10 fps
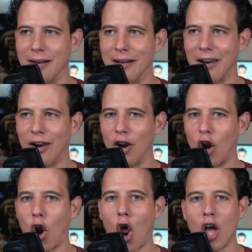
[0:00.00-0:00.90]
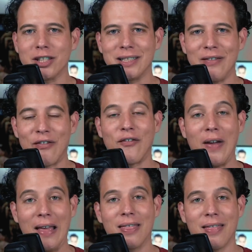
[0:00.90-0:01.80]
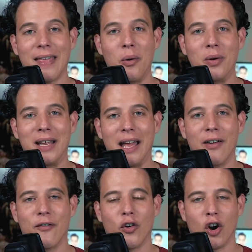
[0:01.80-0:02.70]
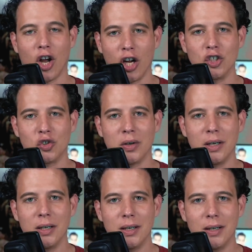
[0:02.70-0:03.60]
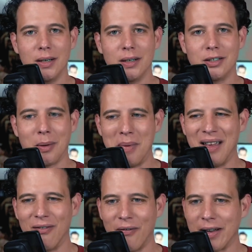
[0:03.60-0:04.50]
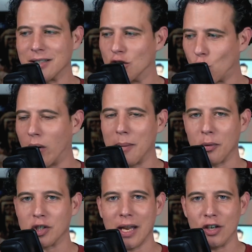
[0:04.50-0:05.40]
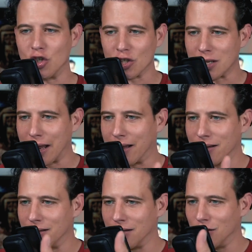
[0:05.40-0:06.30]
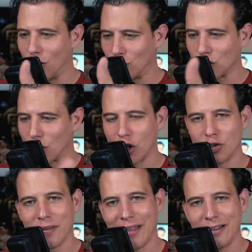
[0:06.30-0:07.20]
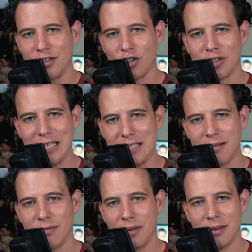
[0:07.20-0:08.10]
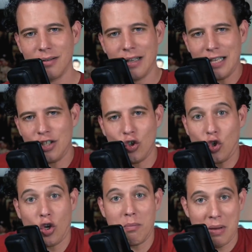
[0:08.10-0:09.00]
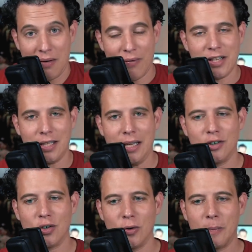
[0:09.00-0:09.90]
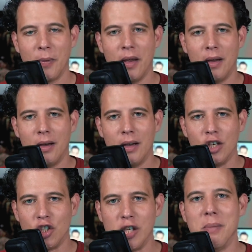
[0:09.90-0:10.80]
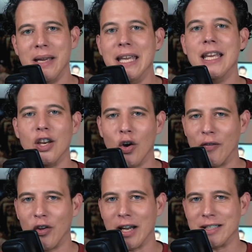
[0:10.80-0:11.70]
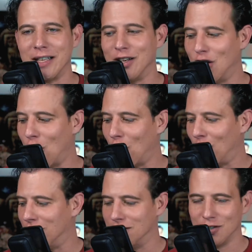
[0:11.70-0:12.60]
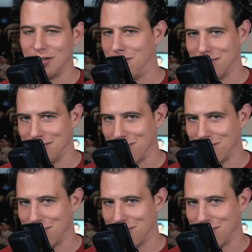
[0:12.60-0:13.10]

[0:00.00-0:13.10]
loss in faith that would give for a country to be invested 20% in just like, just a country that just you shouldn't be investing into? Shiba Inu, if you guys didn't know, she was the